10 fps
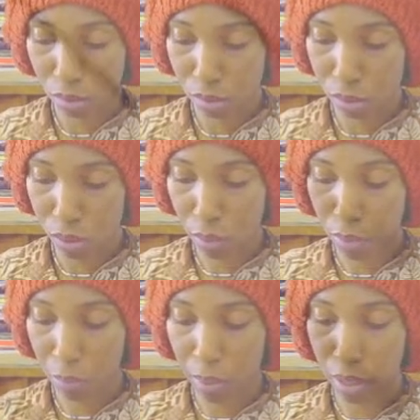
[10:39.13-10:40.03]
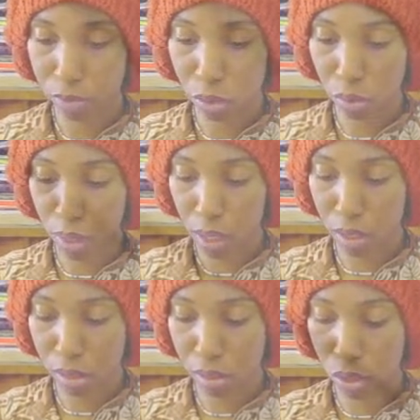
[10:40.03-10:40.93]
So that way we have two
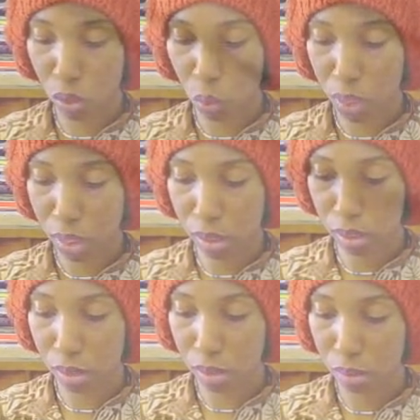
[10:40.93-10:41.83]
ends to twist.